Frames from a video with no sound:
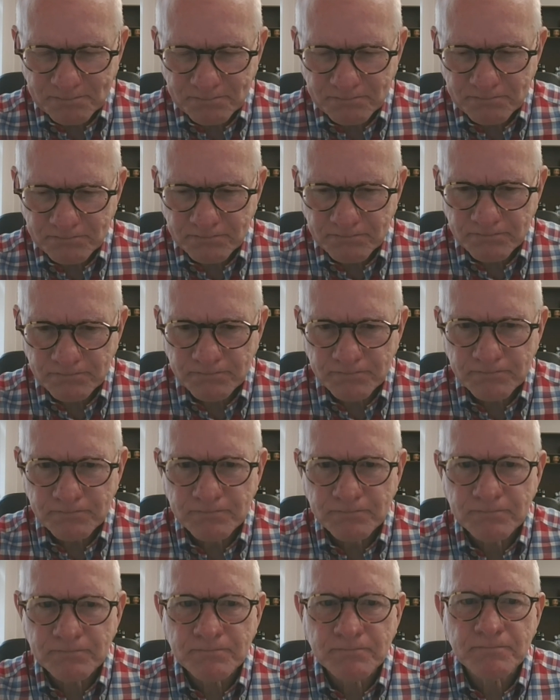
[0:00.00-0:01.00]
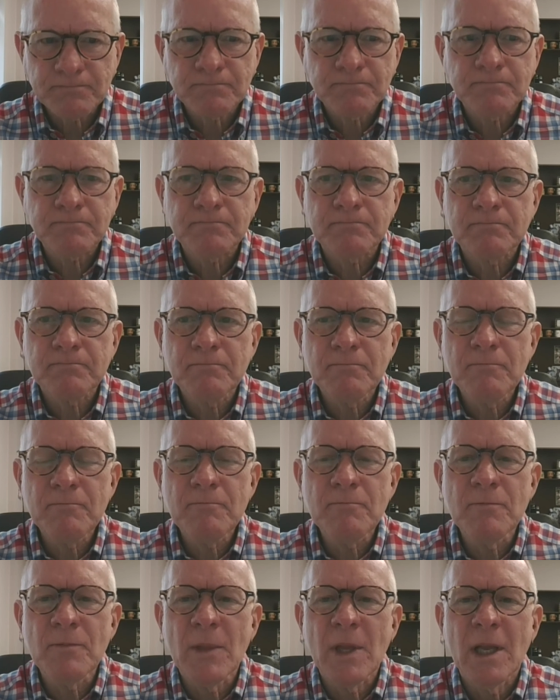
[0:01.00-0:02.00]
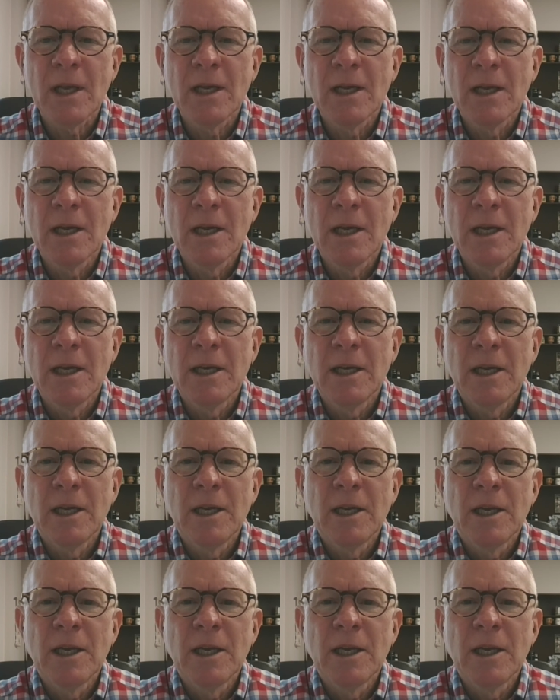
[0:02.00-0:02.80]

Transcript: Nobody speaks.